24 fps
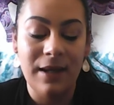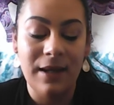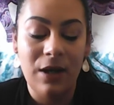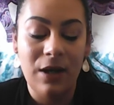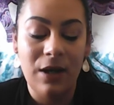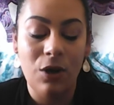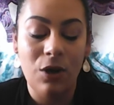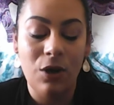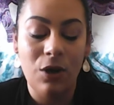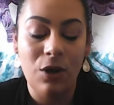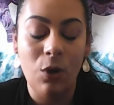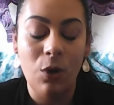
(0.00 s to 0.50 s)

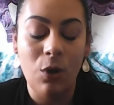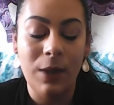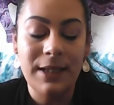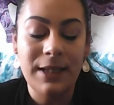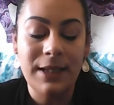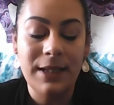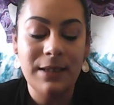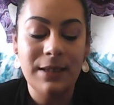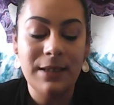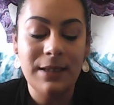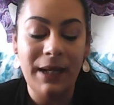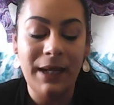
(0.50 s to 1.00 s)
going to
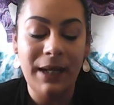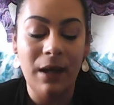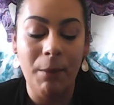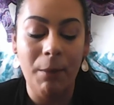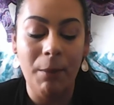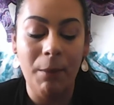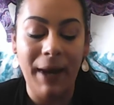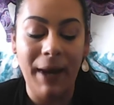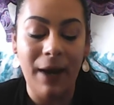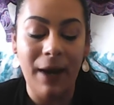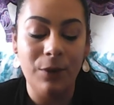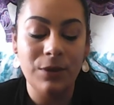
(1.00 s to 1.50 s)
be
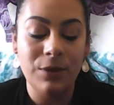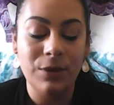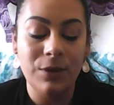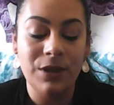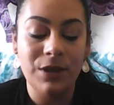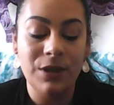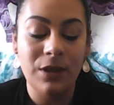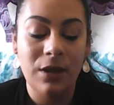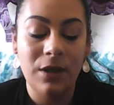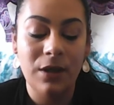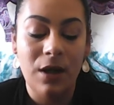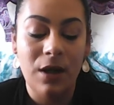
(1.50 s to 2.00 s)
about
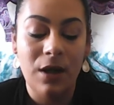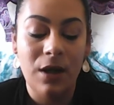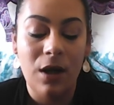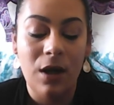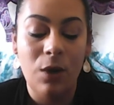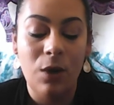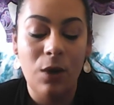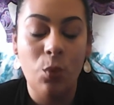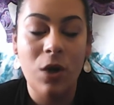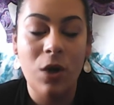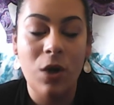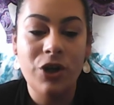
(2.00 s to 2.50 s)

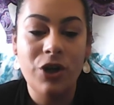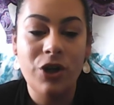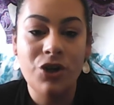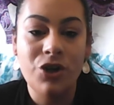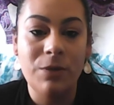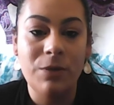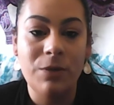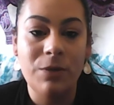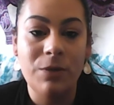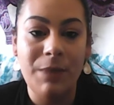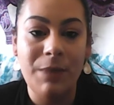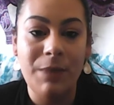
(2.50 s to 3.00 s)
what
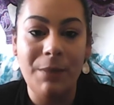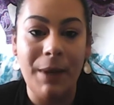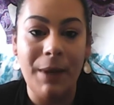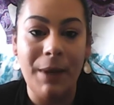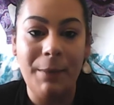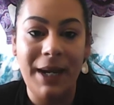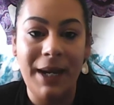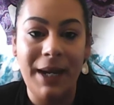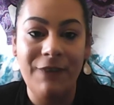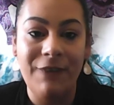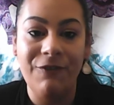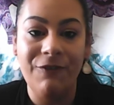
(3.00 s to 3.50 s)
should be my
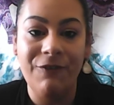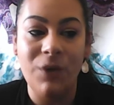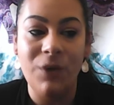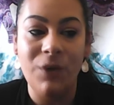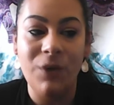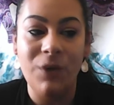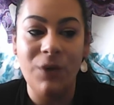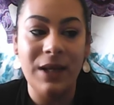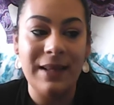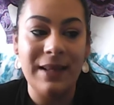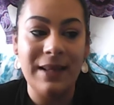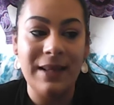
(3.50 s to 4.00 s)
main
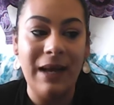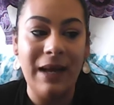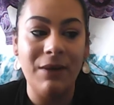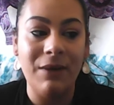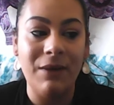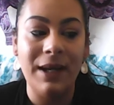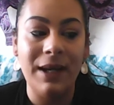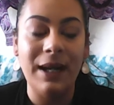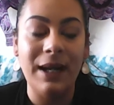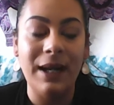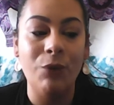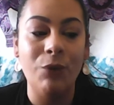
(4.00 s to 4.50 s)
focus. How
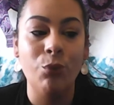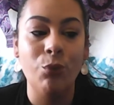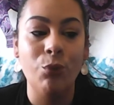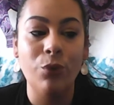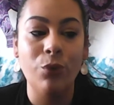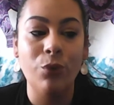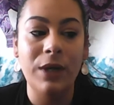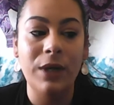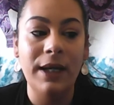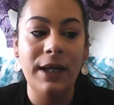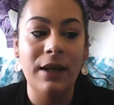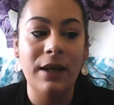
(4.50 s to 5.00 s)
can I
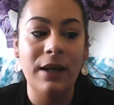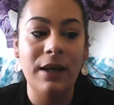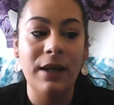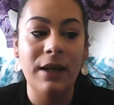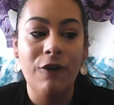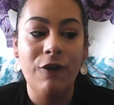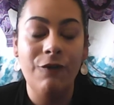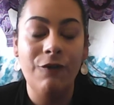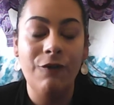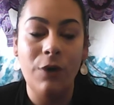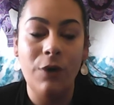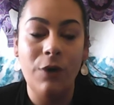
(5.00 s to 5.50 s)

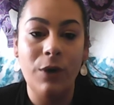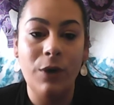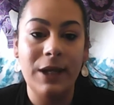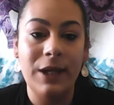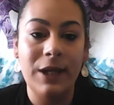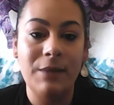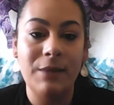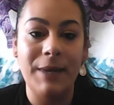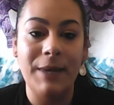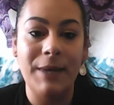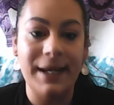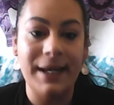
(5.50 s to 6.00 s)

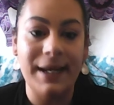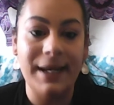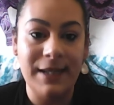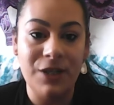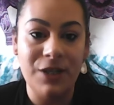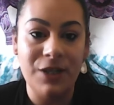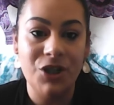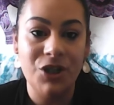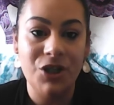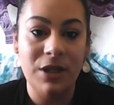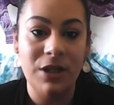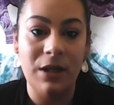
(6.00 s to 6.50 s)
refocus my
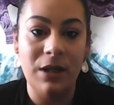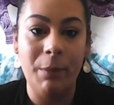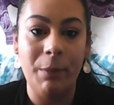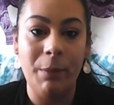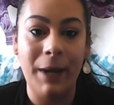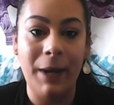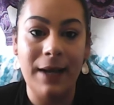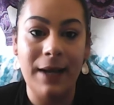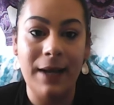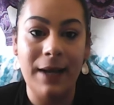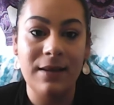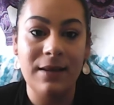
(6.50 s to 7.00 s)
attention in a
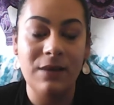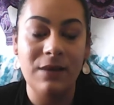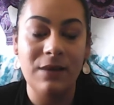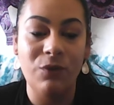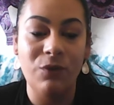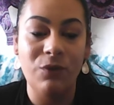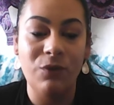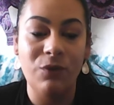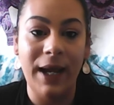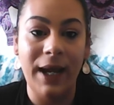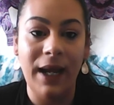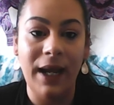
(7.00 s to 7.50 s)
positive
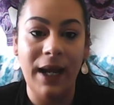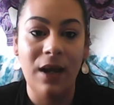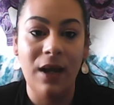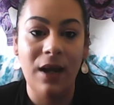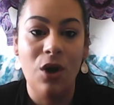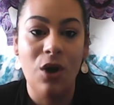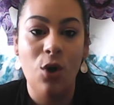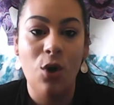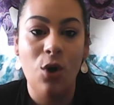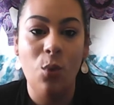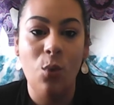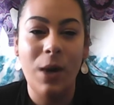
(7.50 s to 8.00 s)
way?
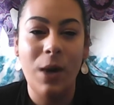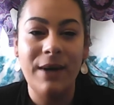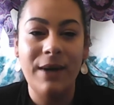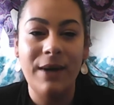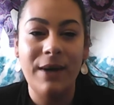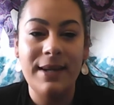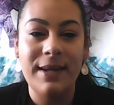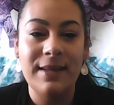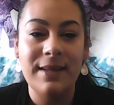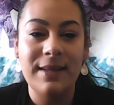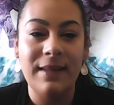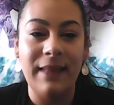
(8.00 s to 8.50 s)
Where
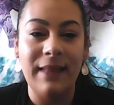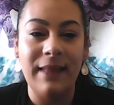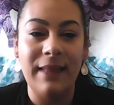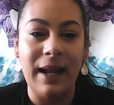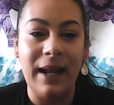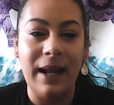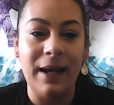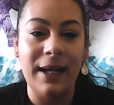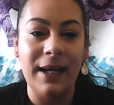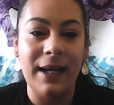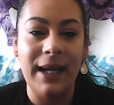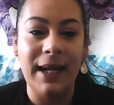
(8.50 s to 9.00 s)
is it that
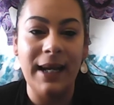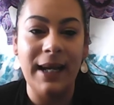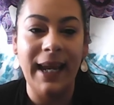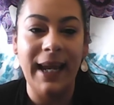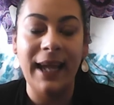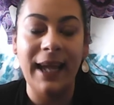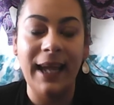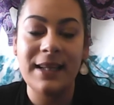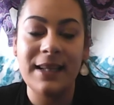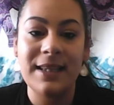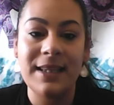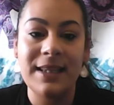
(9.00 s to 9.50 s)
I
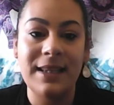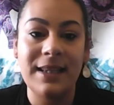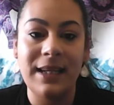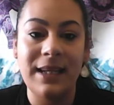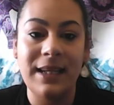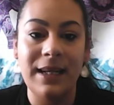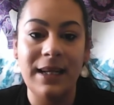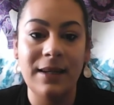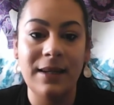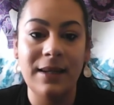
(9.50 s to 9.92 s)
can't see